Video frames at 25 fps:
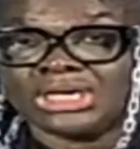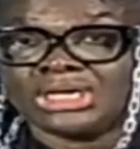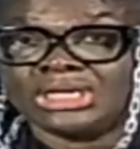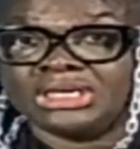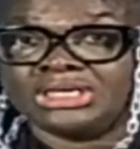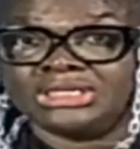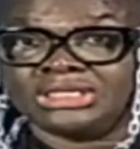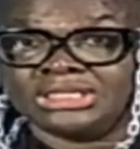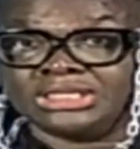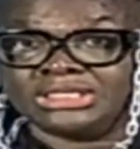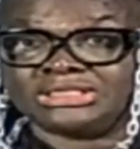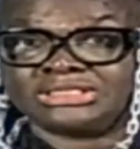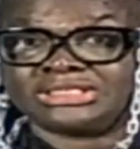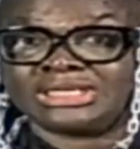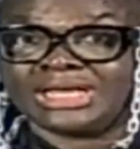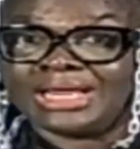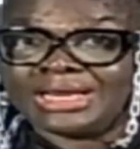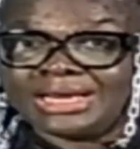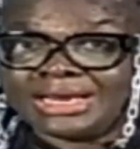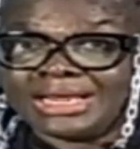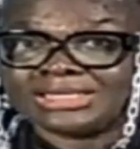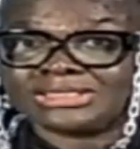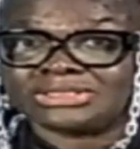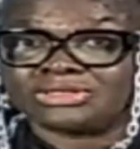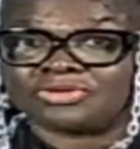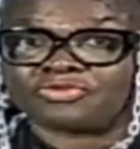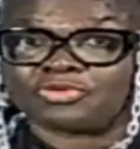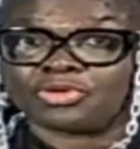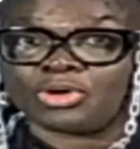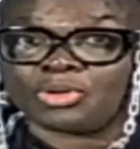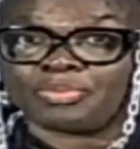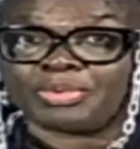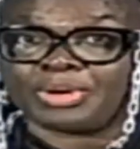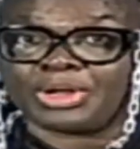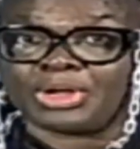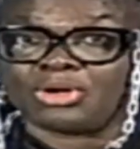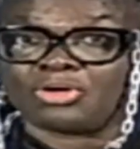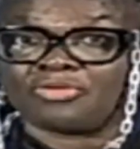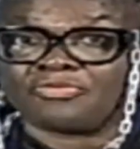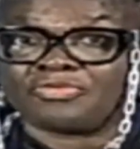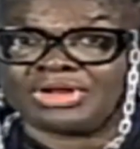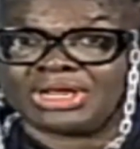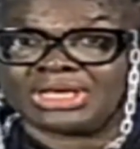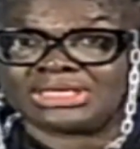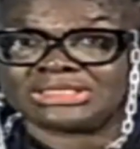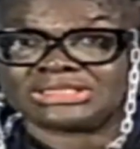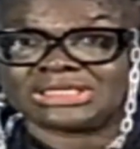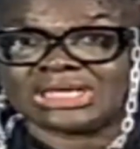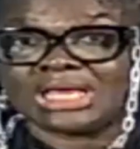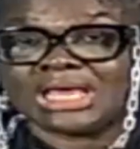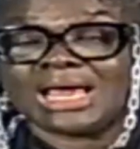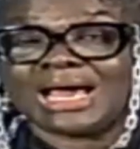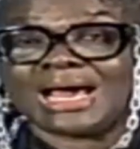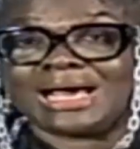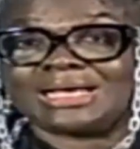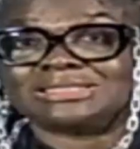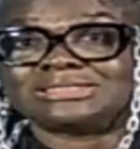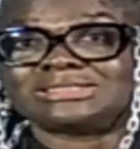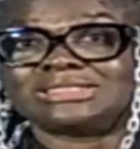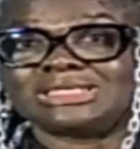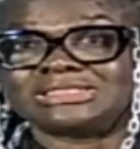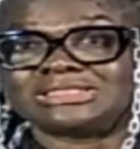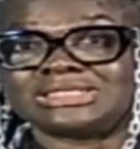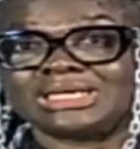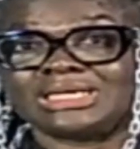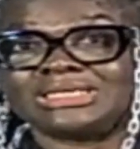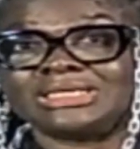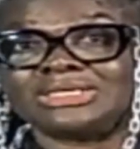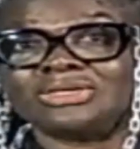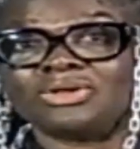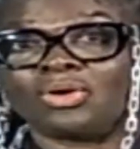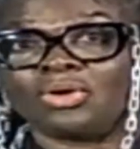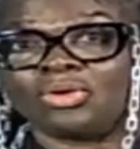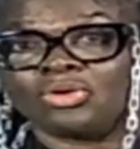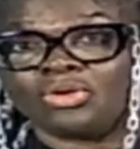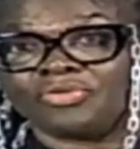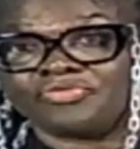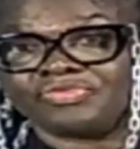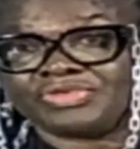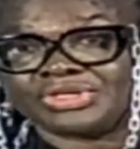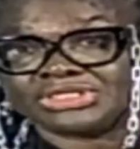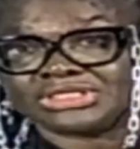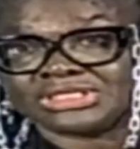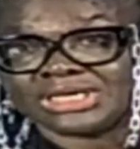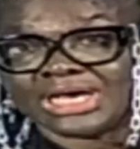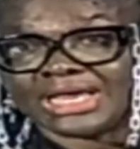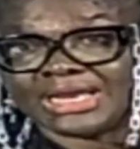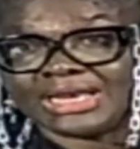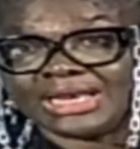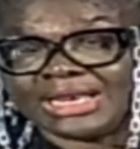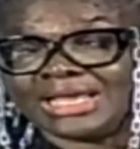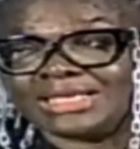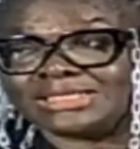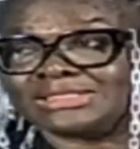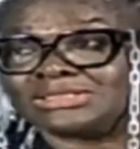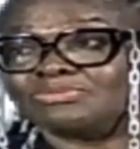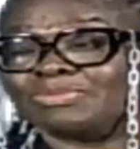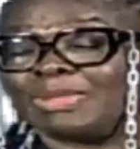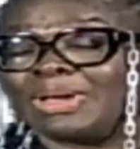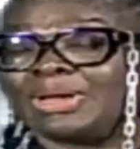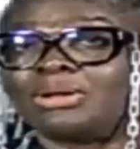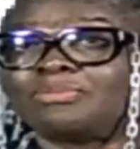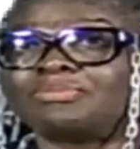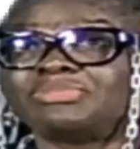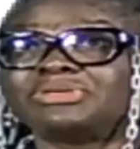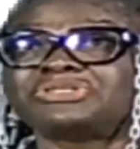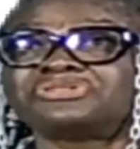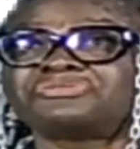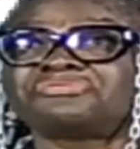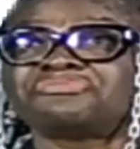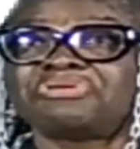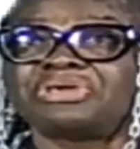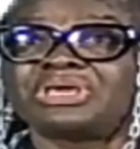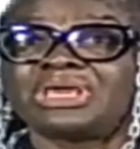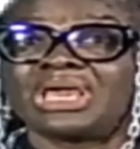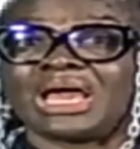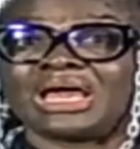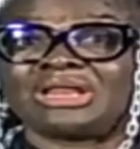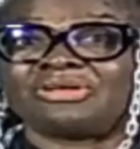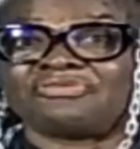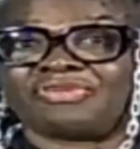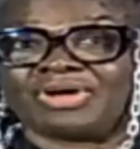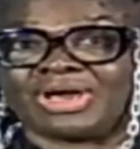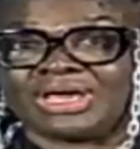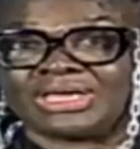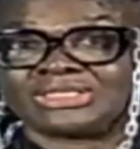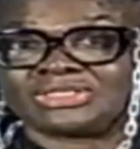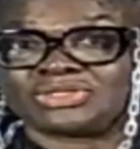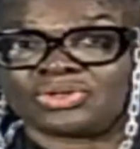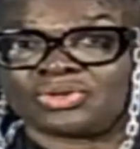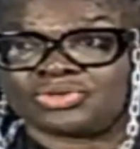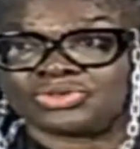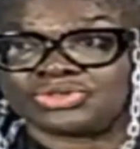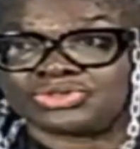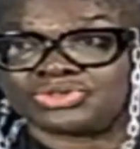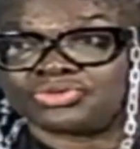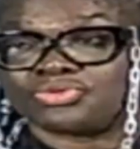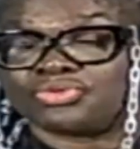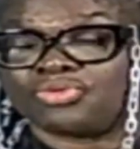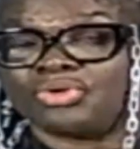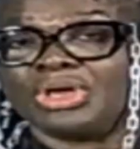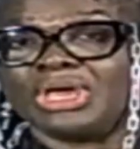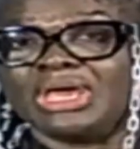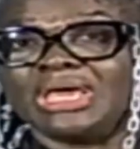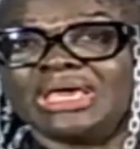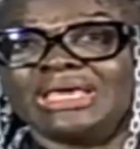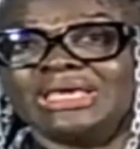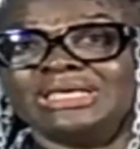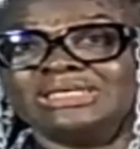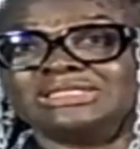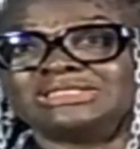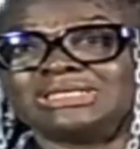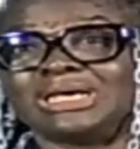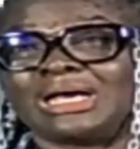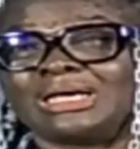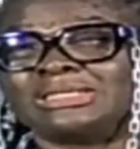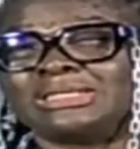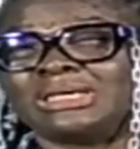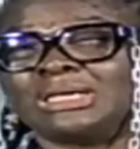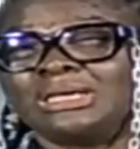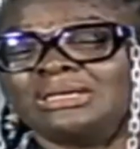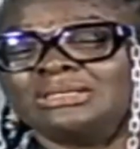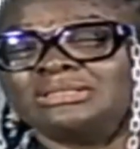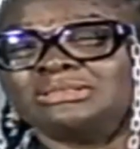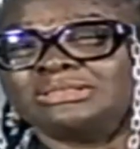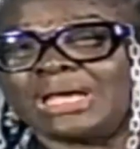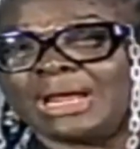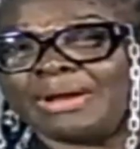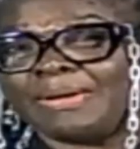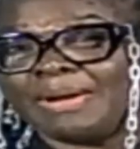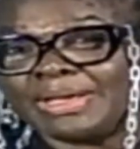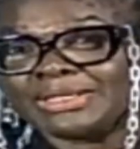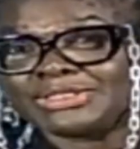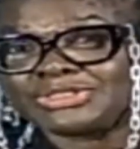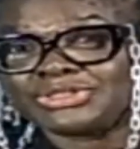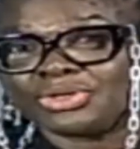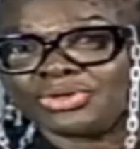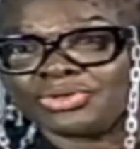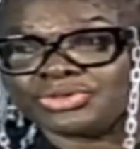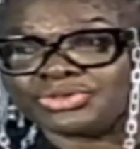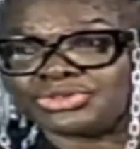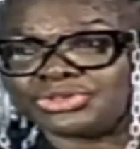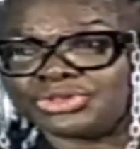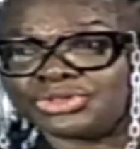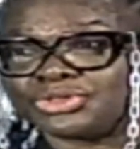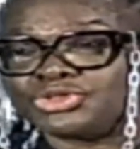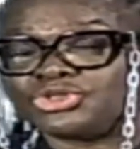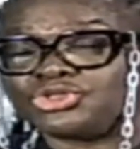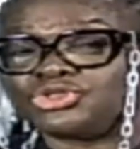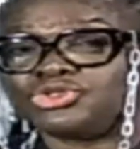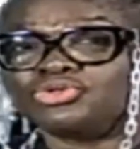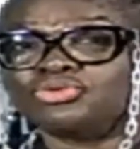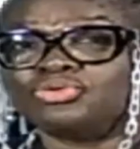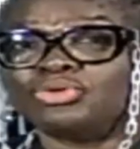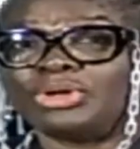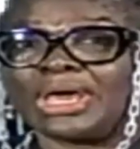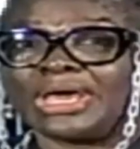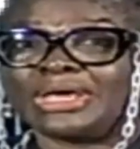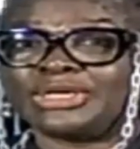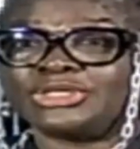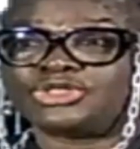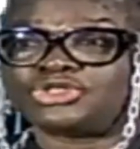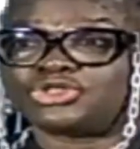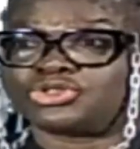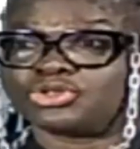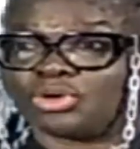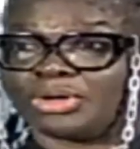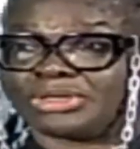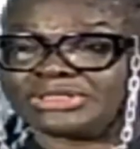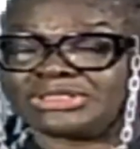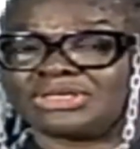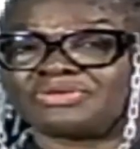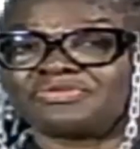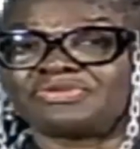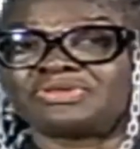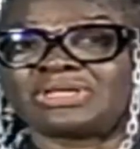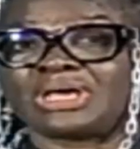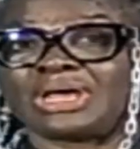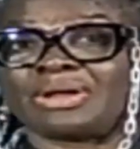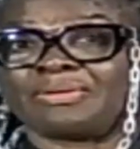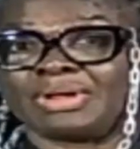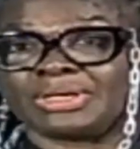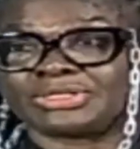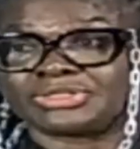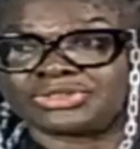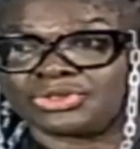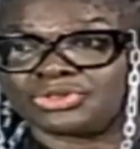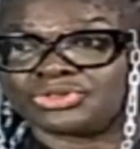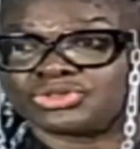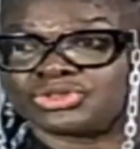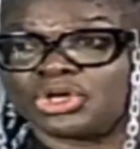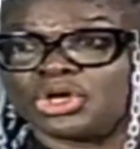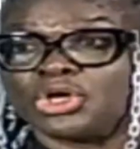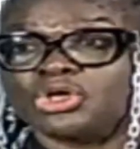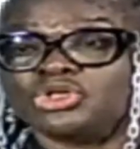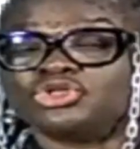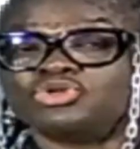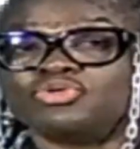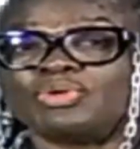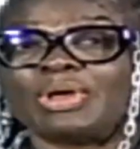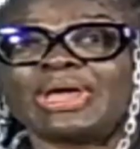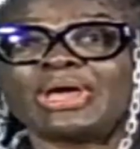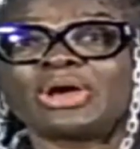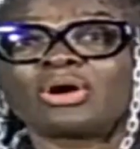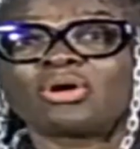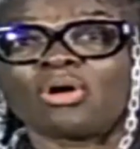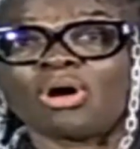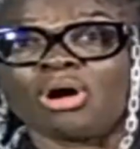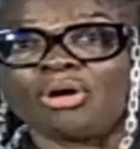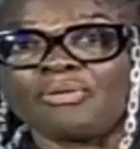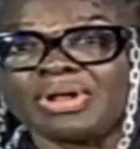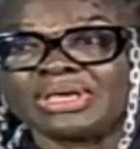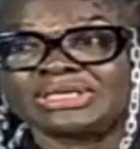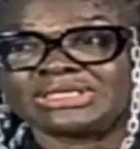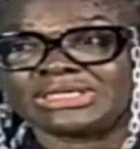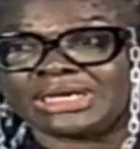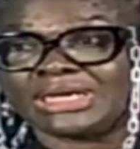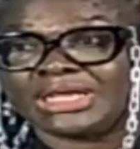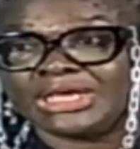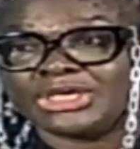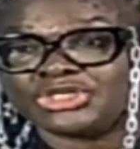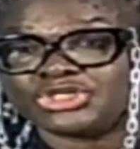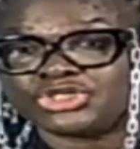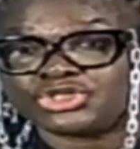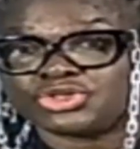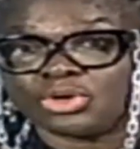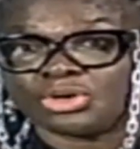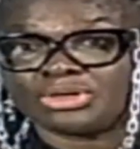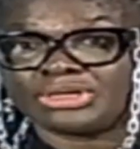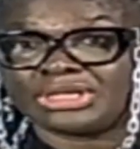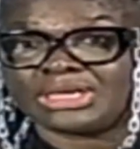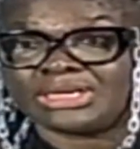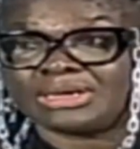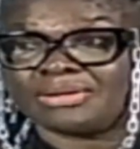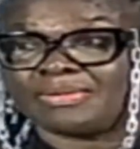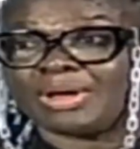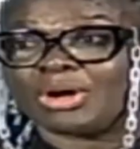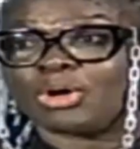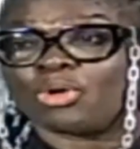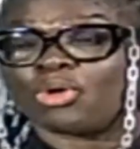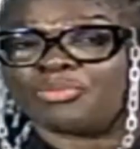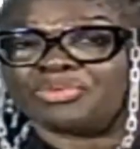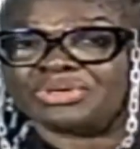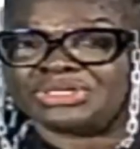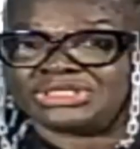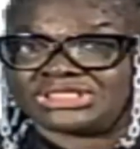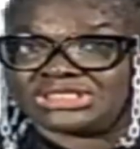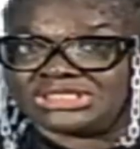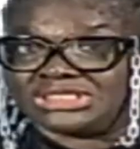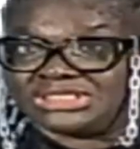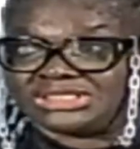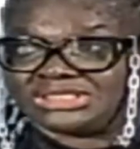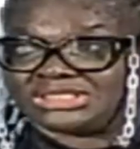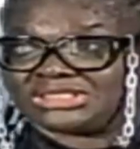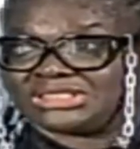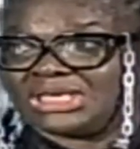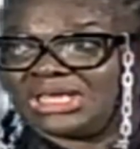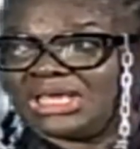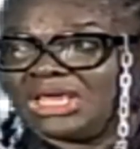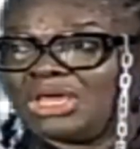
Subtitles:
the tenets of corporate governance as stated in all of these guidelines. My number three advice also is that directors should ensure, executive directors should encourage and ensure that there are committees.